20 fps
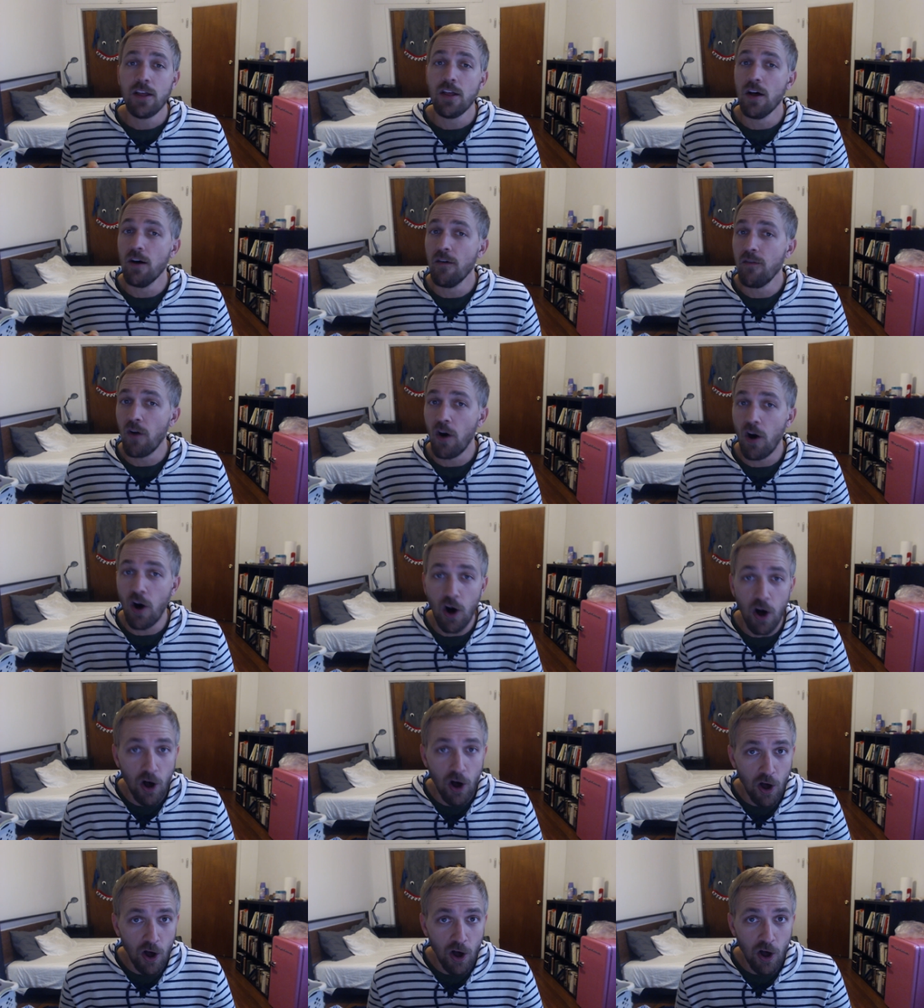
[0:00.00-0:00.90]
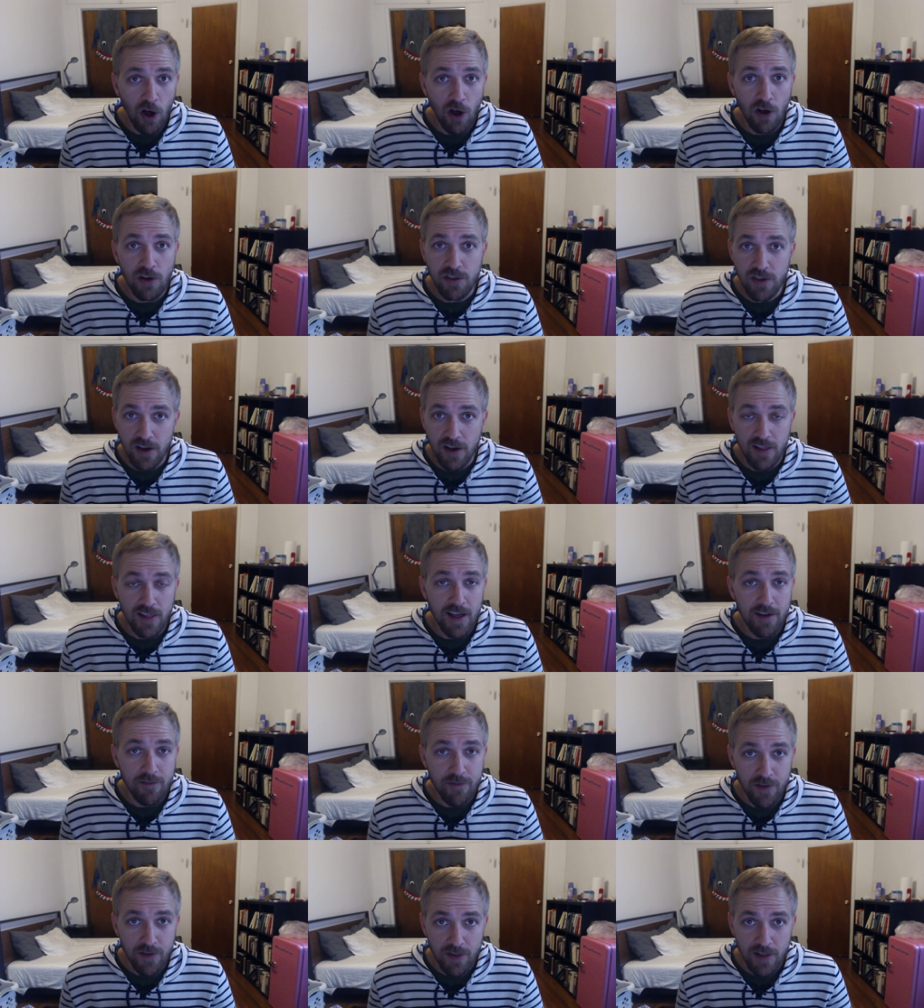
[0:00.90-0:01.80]
of all Young
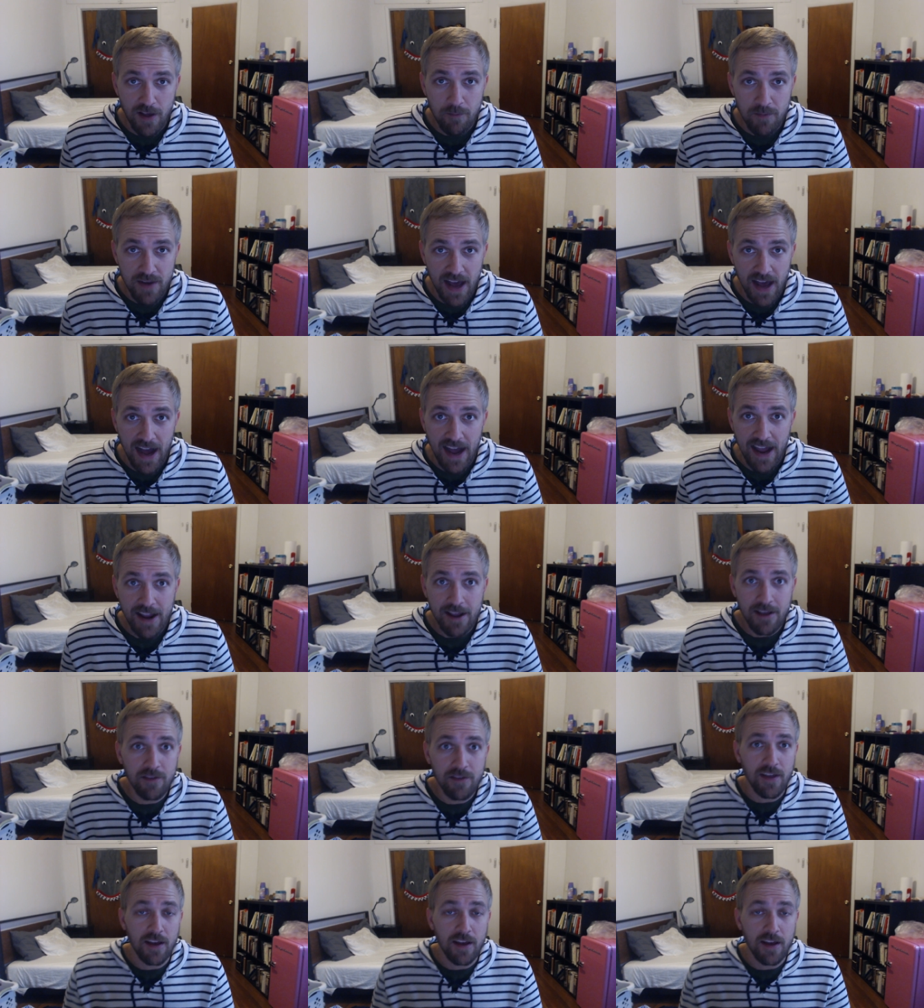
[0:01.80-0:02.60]
Life alumni